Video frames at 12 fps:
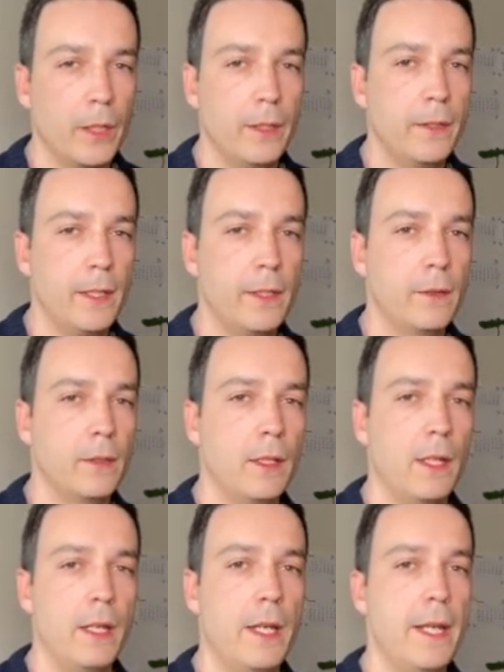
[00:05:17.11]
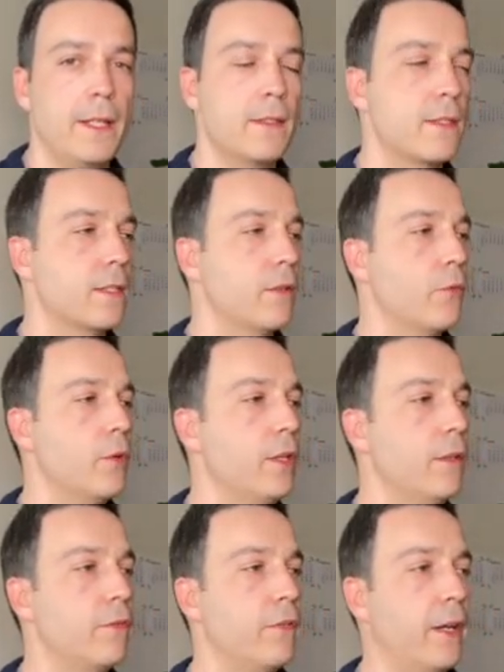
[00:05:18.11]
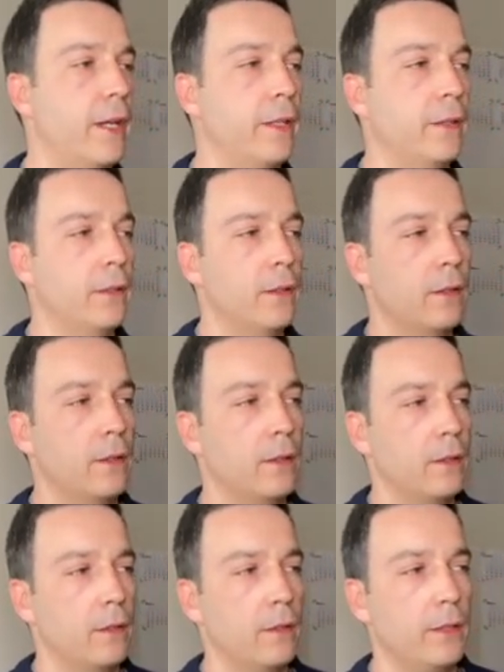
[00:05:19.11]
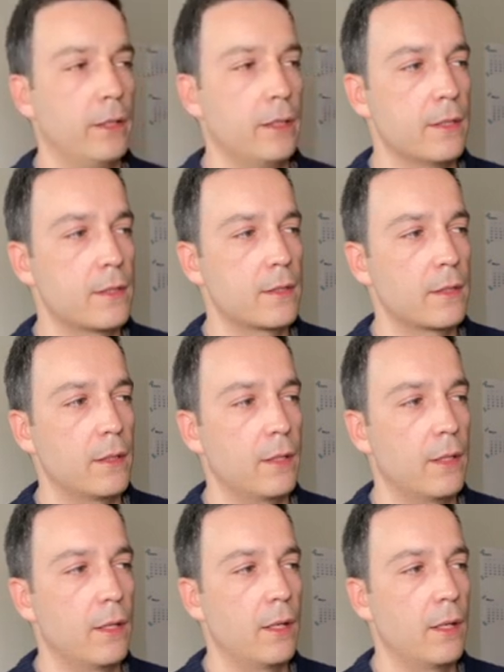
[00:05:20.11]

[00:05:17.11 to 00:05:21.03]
and then let's redefine this,